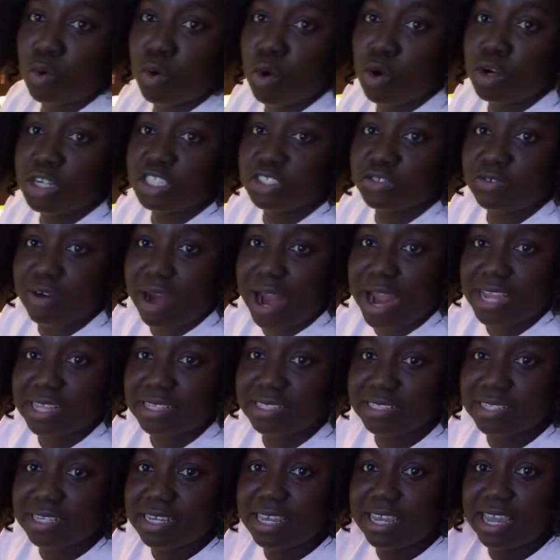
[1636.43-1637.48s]
cooked
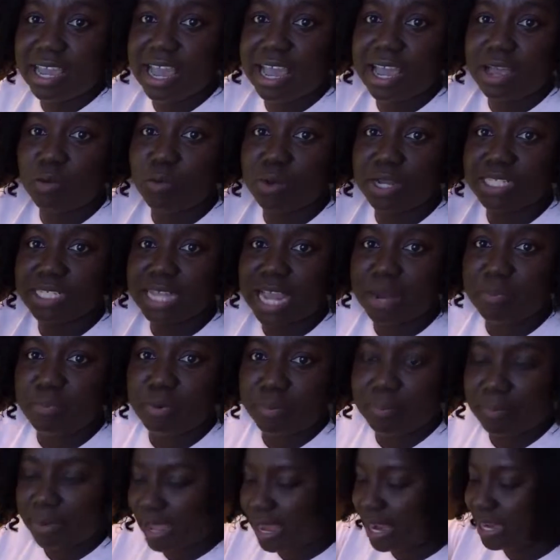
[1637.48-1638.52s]
rice here, which I
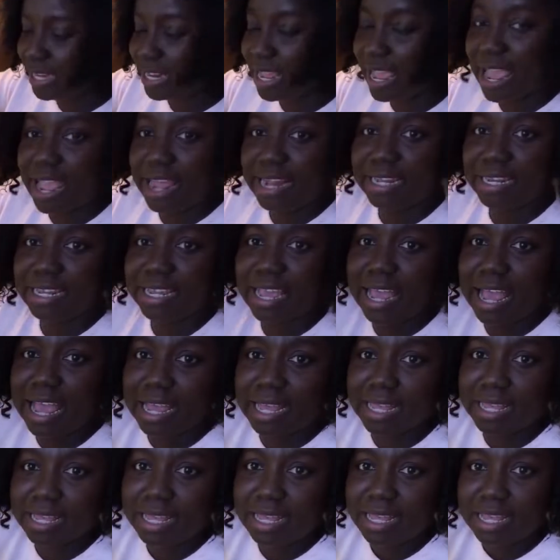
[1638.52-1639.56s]
prepared earlier,
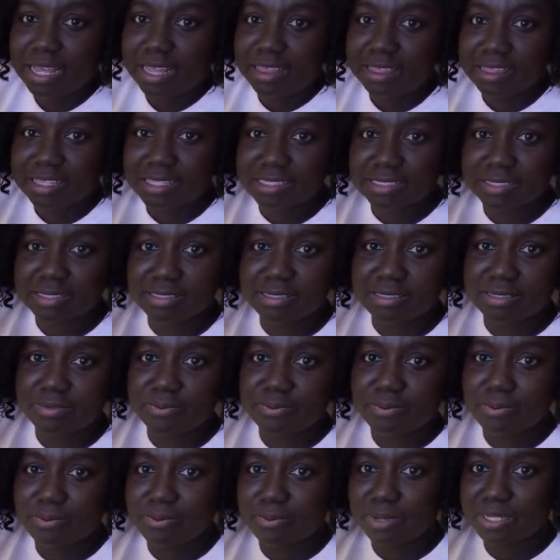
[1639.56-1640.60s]
and this is
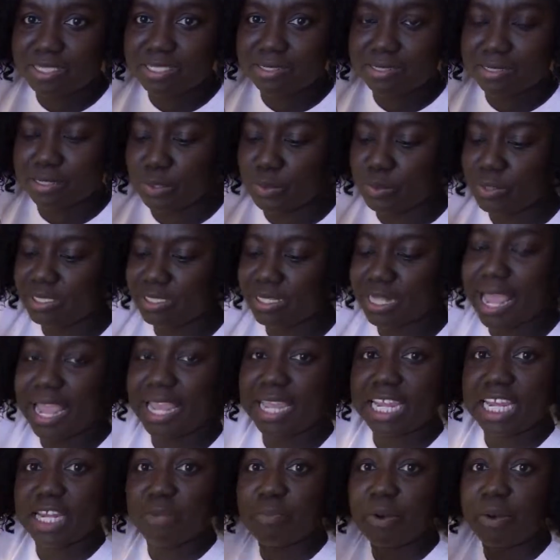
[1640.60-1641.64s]
what it looks
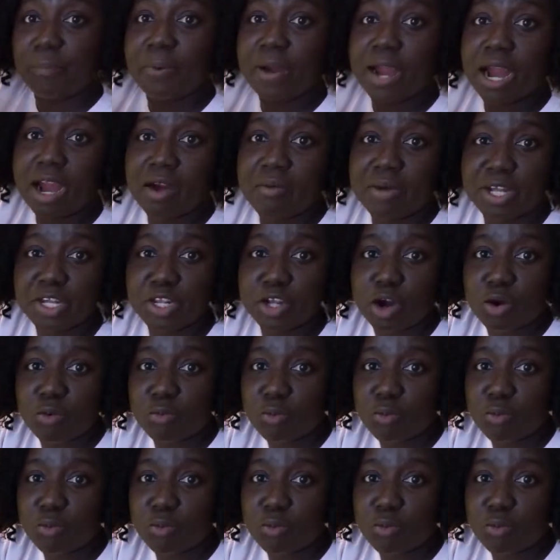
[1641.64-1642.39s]
like. In preparing your